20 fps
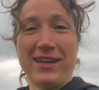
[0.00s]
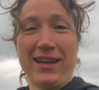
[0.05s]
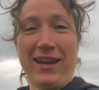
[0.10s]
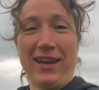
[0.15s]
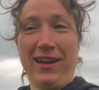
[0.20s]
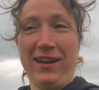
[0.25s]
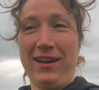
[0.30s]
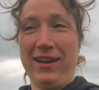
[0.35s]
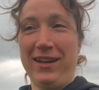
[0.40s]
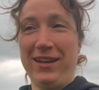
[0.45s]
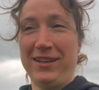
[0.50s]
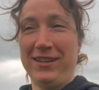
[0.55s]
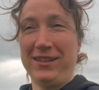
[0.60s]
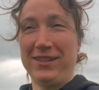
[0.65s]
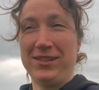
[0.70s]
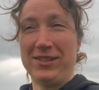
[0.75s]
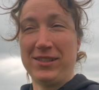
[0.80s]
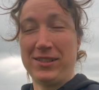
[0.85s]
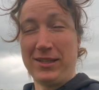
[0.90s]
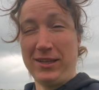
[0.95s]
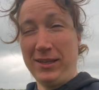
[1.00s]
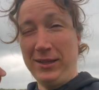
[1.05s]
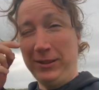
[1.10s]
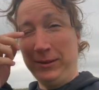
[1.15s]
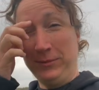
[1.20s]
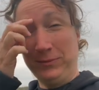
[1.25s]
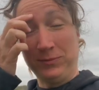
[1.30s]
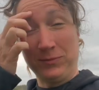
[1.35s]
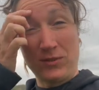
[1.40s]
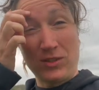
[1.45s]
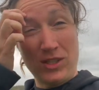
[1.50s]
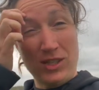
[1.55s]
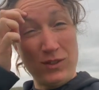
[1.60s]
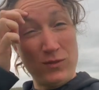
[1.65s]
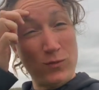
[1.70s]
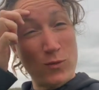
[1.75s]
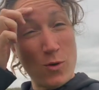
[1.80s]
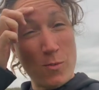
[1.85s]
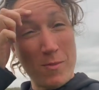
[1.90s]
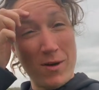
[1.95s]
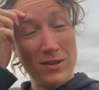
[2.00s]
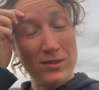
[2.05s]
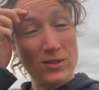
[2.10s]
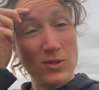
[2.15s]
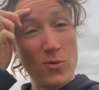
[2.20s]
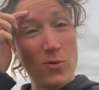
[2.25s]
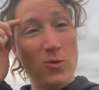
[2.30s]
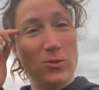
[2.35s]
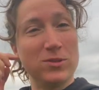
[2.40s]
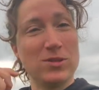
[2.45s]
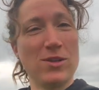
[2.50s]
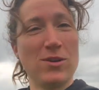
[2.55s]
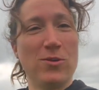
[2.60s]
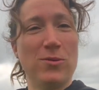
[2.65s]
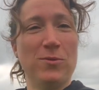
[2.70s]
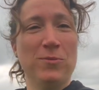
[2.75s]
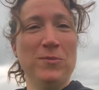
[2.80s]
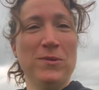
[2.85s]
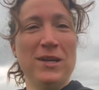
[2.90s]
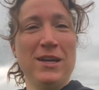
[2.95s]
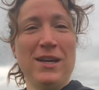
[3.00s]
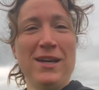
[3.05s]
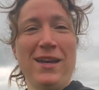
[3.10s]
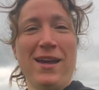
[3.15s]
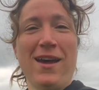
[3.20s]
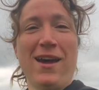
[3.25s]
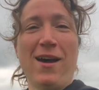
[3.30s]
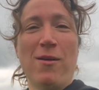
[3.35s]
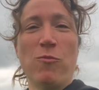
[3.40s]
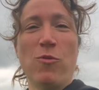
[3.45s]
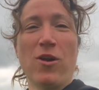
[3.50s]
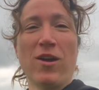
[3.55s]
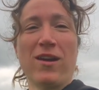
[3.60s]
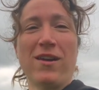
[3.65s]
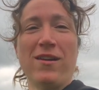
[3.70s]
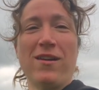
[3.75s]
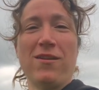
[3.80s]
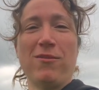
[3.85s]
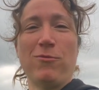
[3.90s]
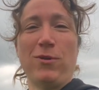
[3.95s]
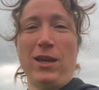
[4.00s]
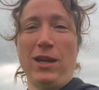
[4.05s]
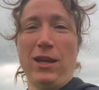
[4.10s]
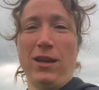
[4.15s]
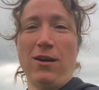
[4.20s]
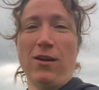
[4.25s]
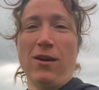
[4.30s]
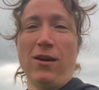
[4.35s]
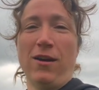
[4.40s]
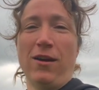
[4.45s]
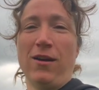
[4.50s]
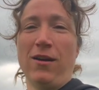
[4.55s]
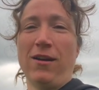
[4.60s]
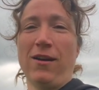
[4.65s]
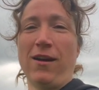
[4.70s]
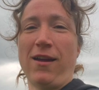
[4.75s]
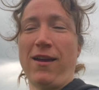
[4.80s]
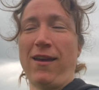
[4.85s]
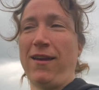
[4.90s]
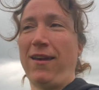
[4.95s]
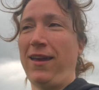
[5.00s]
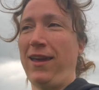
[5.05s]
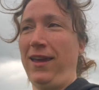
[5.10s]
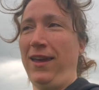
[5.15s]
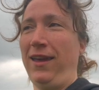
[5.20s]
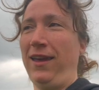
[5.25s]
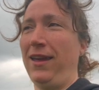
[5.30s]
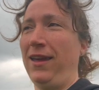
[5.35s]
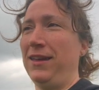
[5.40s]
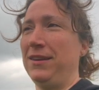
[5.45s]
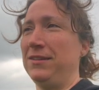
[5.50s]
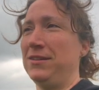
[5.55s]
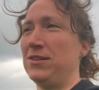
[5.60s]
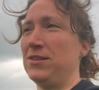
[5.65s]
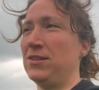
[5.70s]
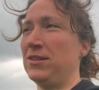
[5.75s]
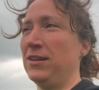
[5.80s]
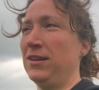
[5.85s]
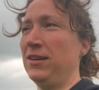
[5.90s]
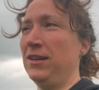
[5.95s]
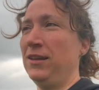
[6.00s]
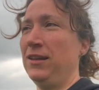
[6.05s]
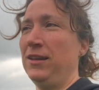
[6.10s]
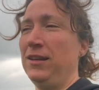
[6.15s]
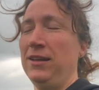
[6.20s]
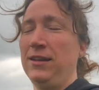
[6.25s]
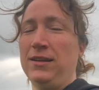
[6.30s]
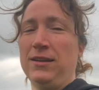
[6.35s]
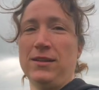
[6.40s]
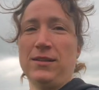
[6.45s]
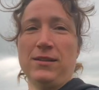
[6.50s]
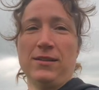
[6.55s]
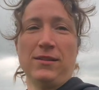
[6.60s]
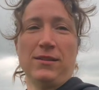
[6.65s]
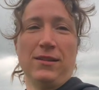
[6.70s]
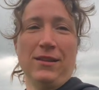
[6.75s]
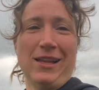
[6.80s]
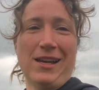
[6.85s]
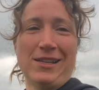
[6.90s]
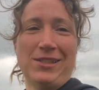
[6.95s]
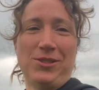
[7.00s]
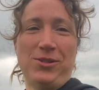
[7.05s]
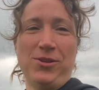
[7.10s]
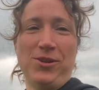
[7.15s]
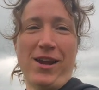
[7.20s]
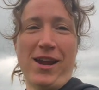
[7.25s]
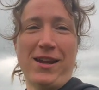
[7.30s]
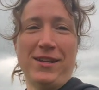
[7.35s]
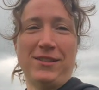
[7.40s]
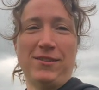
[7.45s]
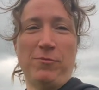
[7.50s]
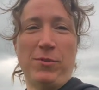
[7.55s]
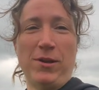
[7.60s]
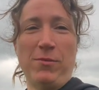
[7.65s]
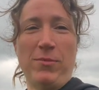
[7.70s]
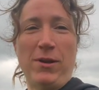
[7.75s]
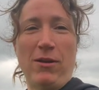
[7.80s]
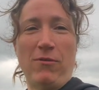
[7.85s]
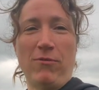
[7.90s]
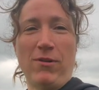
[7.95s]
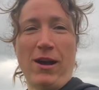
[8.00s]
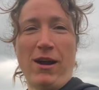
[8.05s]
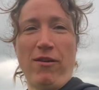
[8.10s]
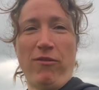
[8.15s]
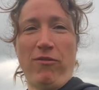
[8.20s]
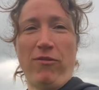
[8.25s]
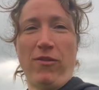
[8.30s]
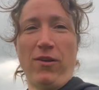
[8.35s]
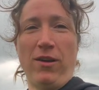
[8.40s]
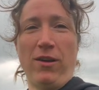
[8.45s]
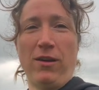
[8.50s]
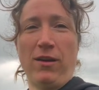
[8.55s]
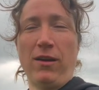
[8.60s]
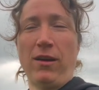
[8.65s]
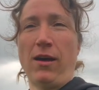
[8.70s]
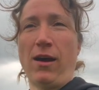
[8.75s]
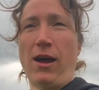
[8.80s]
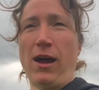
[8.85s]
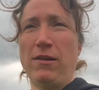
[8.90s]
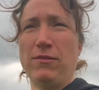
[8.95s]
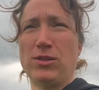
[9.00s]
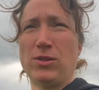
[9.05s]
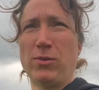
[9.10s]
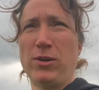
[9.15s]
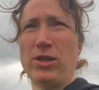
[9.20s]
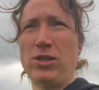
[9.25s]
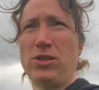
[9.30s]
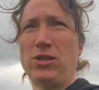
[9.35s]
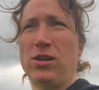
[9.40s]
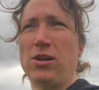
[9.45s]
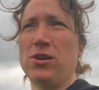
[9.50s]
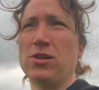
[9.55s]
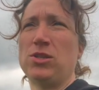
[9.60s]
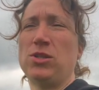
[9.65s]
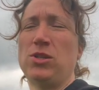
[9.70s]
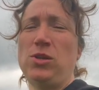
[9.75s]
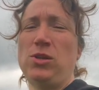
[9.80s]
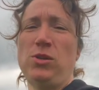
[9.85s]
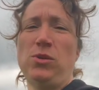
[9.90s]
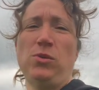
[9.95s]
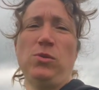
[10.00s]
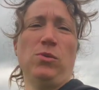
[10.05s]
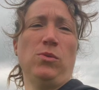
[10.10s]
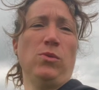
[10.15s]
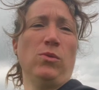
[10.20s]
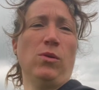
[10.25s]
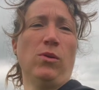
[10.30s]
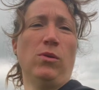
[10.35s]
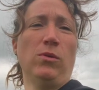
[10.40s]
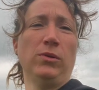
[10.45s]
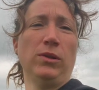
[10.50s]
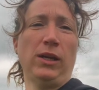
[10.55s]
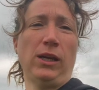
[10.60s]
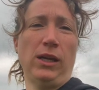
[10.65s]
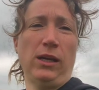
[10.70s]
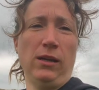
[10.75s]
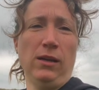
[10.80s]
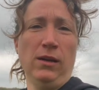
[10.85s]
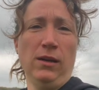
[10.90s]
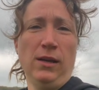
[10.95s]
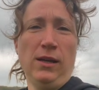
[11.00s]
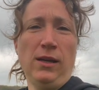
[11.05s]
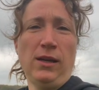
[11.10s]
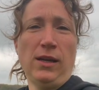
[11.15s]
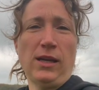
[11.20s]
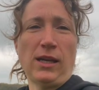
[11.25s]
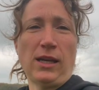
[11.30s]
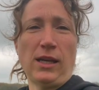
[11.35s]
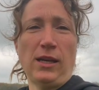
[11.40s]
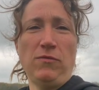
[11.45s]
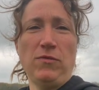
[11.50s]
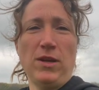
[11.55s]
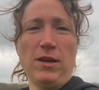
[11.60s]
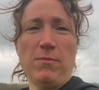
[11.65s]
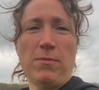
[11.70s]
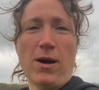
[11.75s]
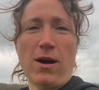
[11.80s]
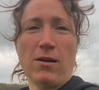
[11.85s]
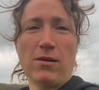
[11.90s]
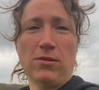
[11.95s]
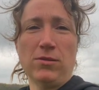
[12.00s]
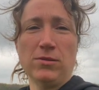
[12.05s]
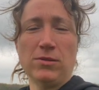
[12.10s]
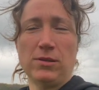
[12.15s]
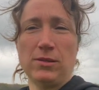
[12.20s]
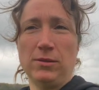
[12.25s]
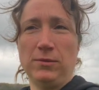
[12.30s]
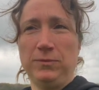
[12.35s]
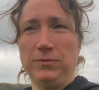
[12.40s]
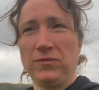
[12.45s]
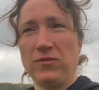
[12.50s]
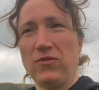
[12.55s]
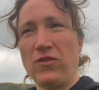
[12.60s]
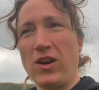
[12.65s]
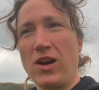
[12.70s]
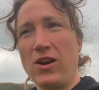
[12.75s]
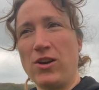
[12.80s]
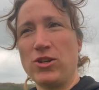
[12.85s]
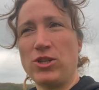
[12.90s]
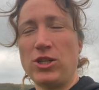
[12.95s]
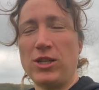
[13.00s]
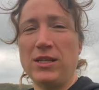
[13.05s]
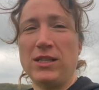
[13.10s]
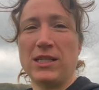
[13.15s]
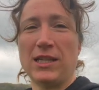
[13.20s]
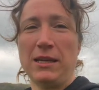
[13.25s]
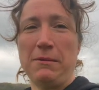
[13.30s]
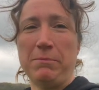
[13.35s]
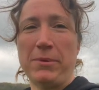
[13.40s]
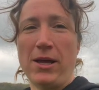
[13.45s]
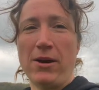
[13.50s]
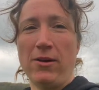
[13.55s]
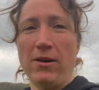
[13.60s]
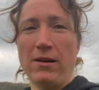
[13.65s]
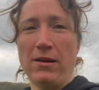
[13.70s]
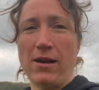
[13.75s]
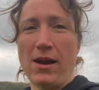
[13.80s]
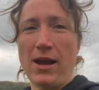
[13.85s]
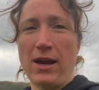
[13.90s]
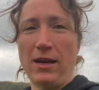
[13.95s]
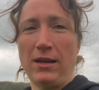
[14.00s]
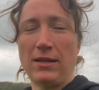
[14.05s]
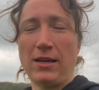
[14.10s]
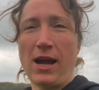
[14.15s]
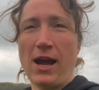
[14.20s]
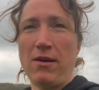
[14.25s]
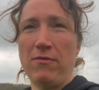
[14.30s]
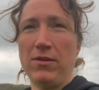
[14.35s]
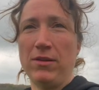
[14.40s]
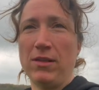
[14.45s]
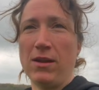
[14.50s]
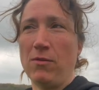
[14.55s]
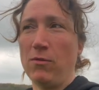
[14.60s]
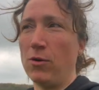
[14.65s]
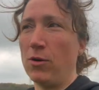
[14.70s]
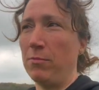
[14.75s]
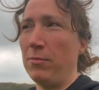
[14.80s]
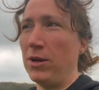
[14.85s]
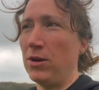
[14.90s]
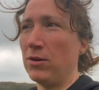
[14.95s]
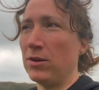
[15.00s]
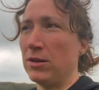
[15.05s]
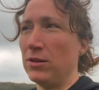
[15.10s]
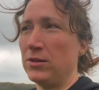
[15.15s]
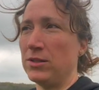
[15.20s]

is, she's four months old, so I'm working on weaning her. And the last two days have been a bit rough. I've switched her to only evening bottles. Figured she'd sleep better at night having that warm milk in her